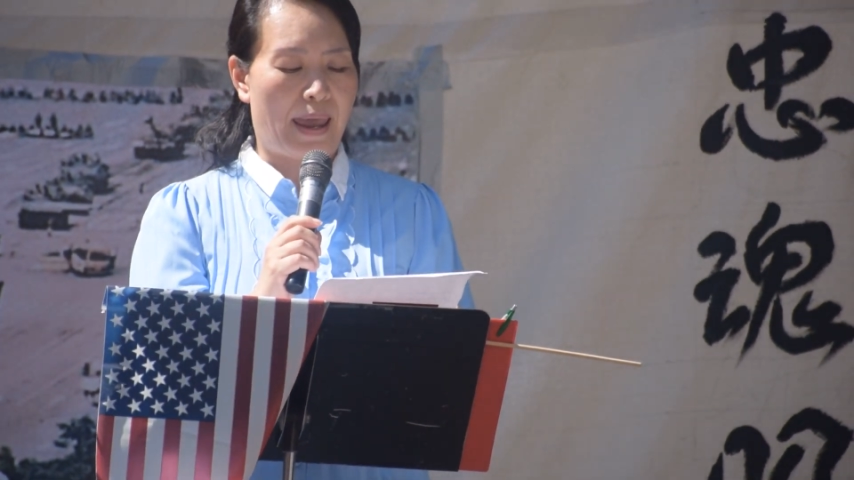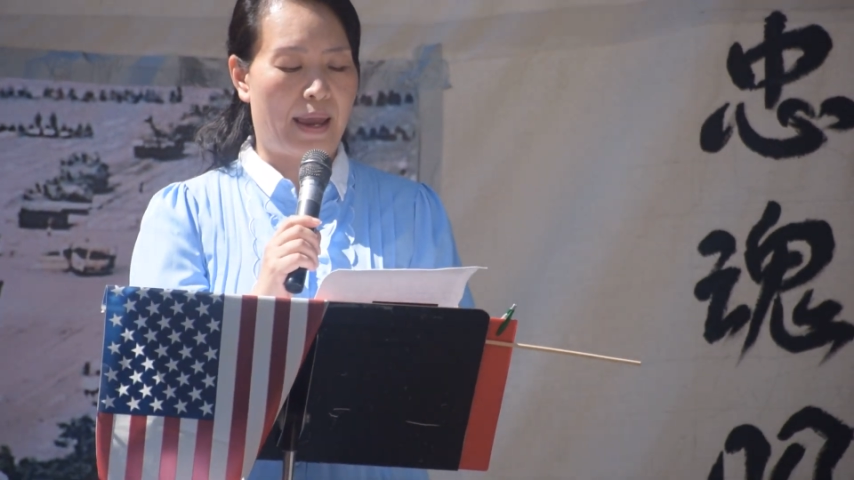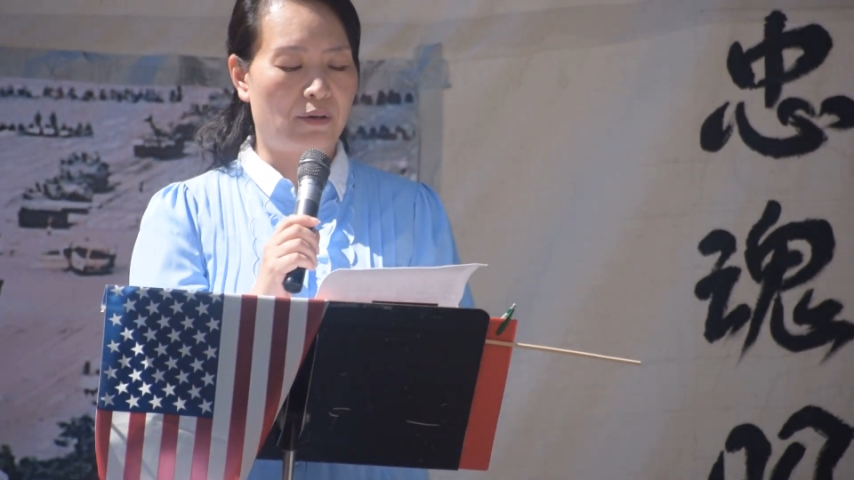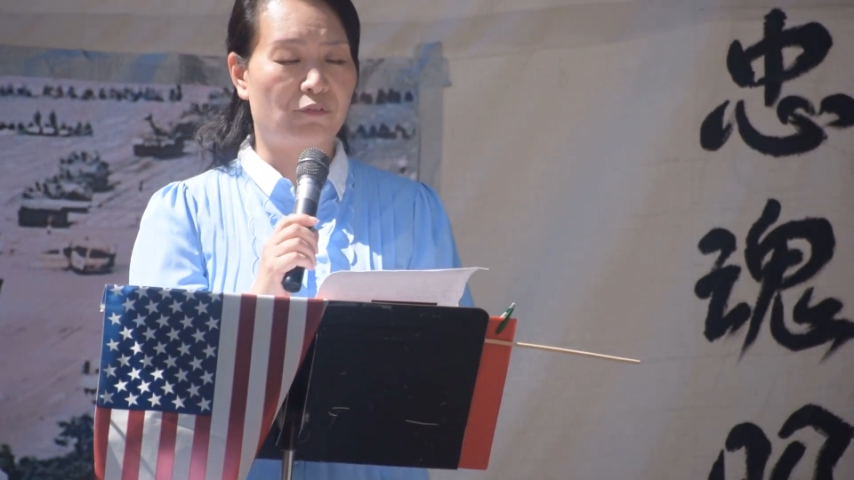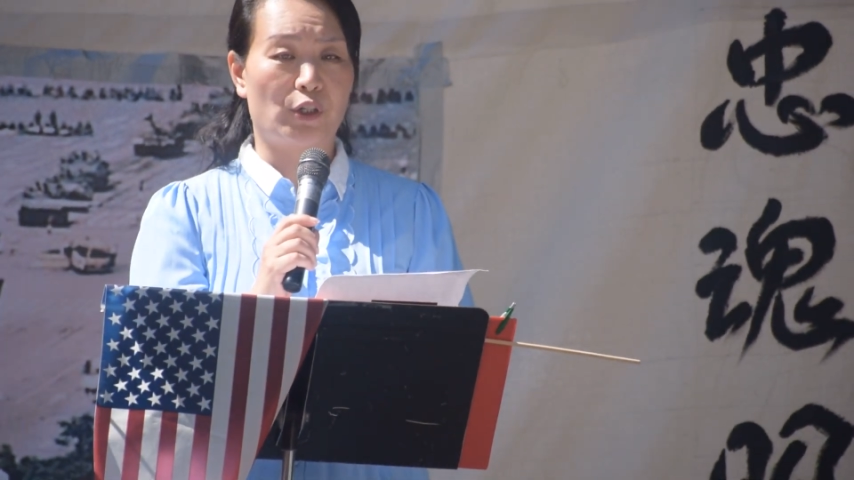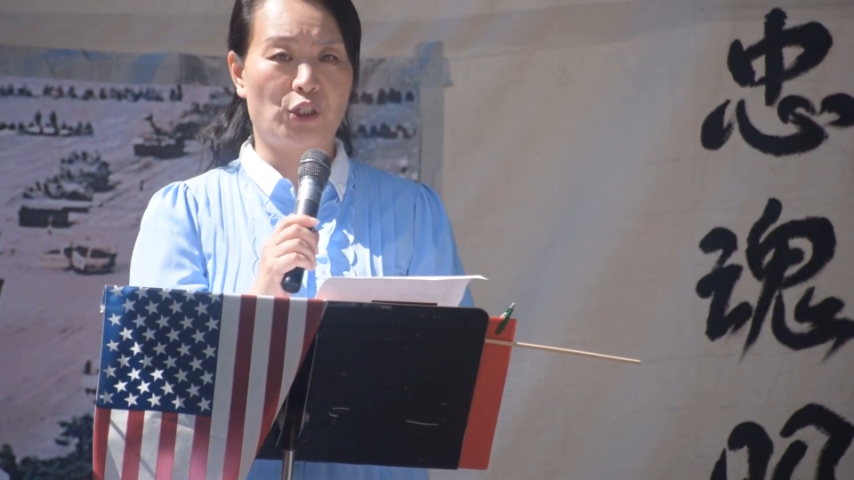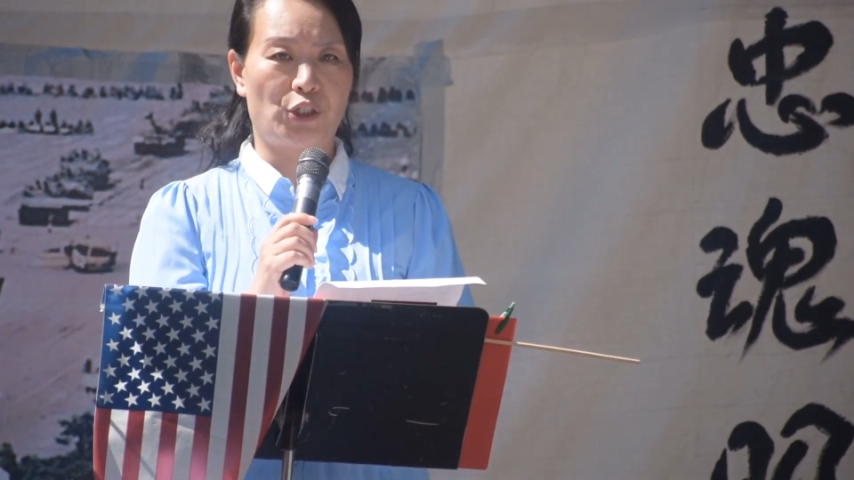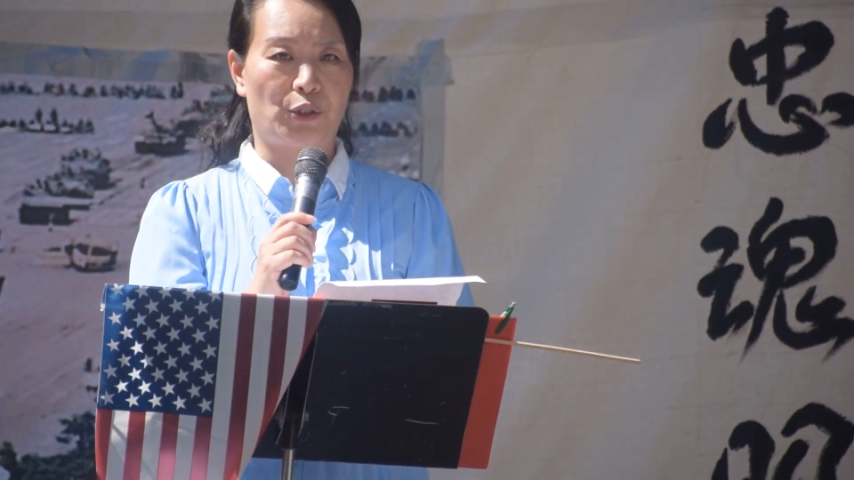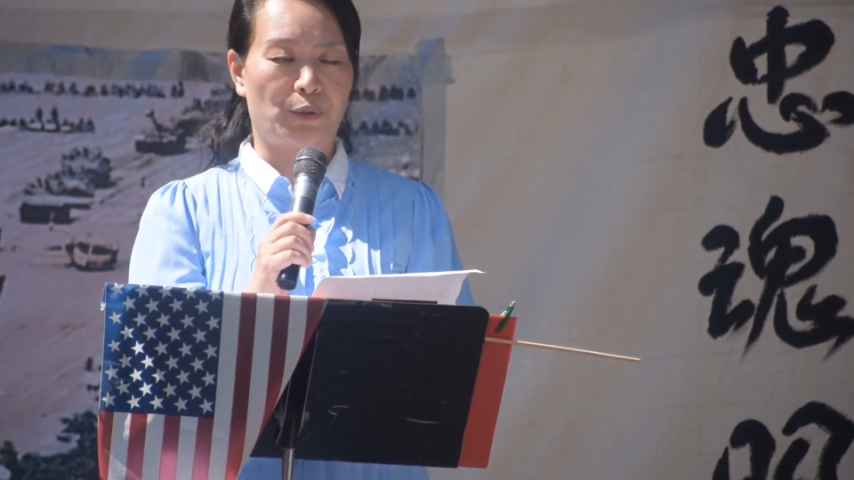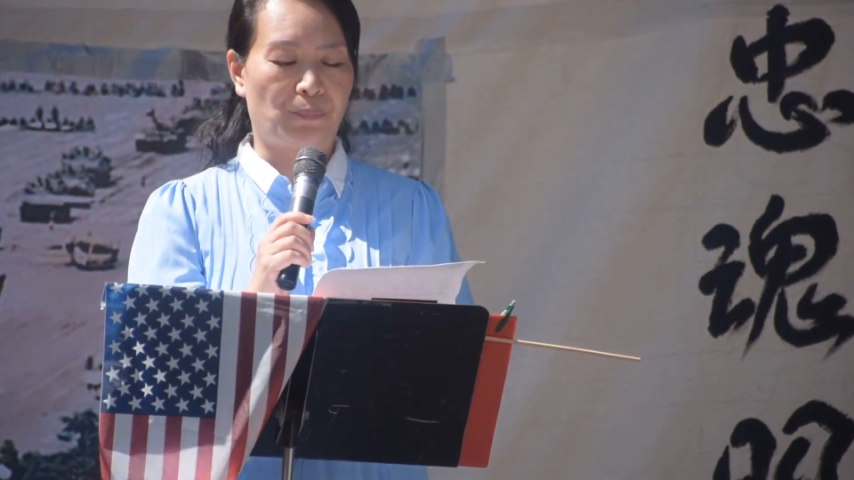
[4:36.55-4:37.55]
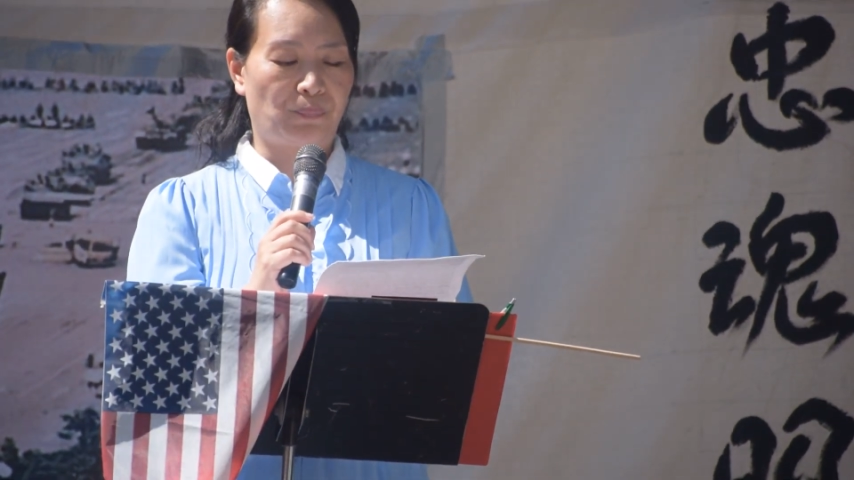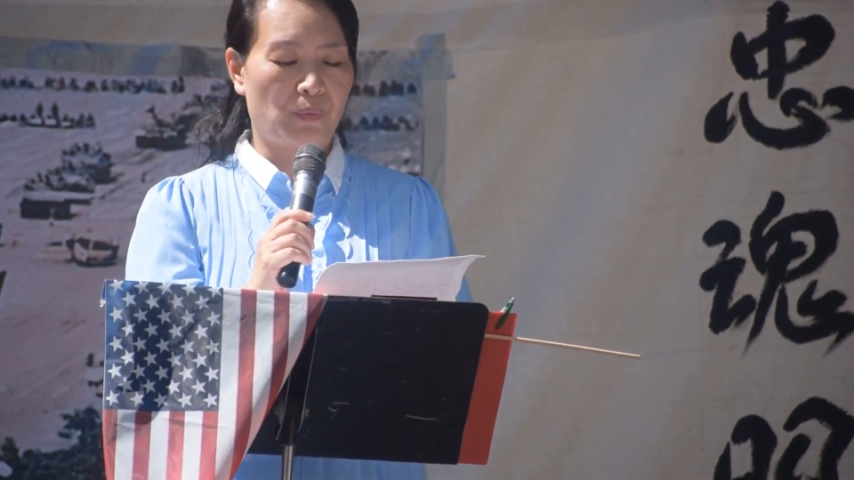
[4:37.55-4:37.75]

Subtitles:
and virtue,